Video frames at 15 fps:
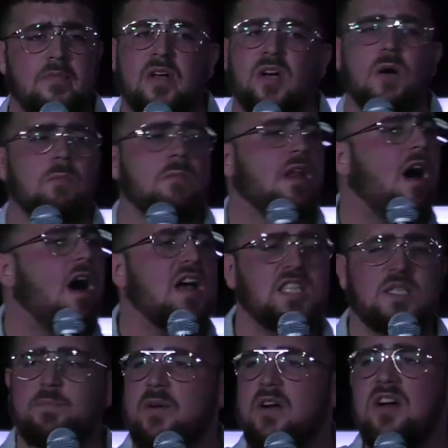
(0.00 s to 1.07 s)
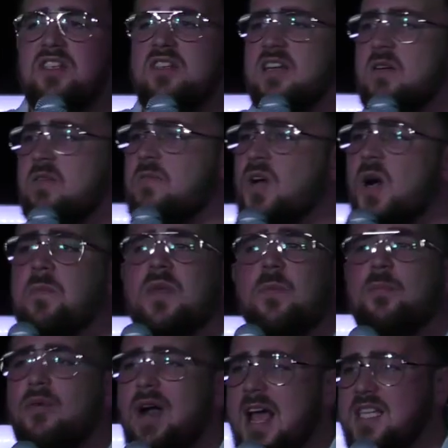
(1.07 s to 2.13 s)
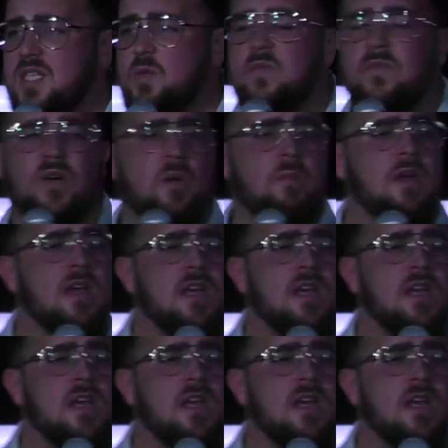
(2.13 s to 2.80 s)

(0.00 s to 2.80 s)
become lost spiritually, we've become depressed, we've become